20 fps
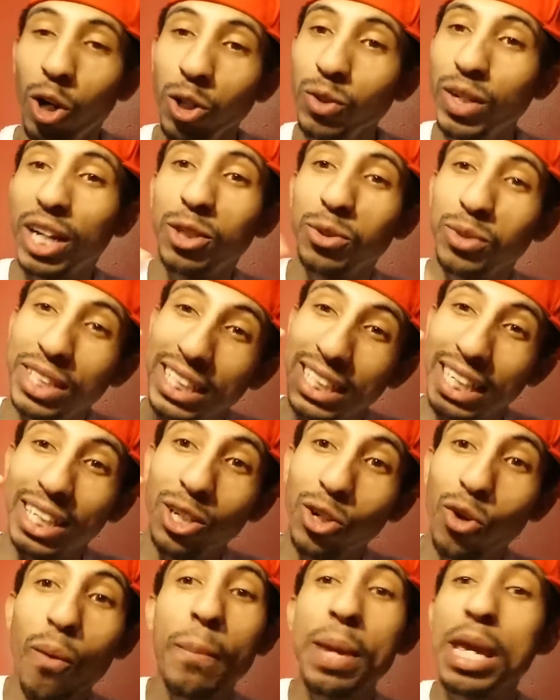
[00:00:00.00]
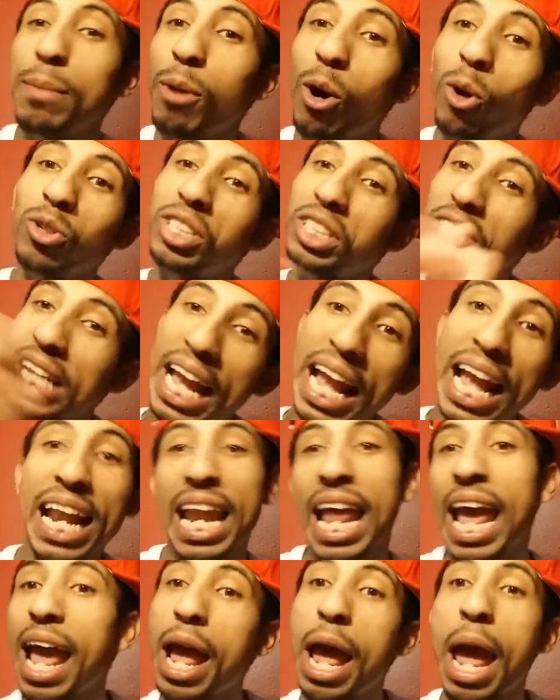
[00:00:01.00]
All you gotta do is get the little amiibo,
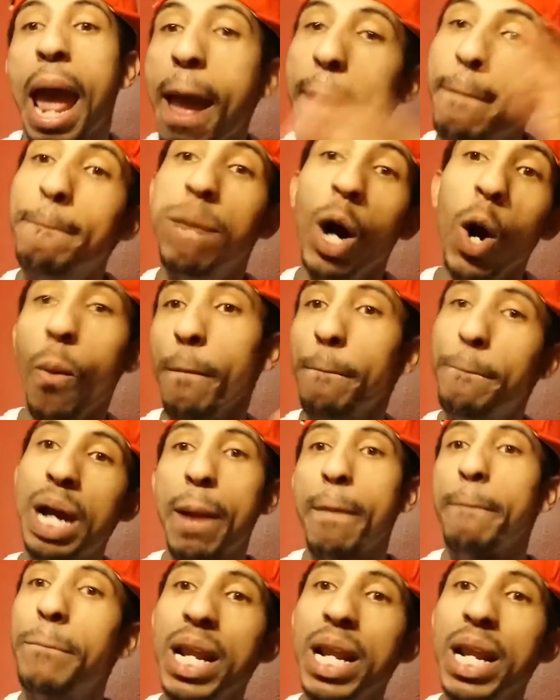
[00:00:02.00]
scan that, and boom!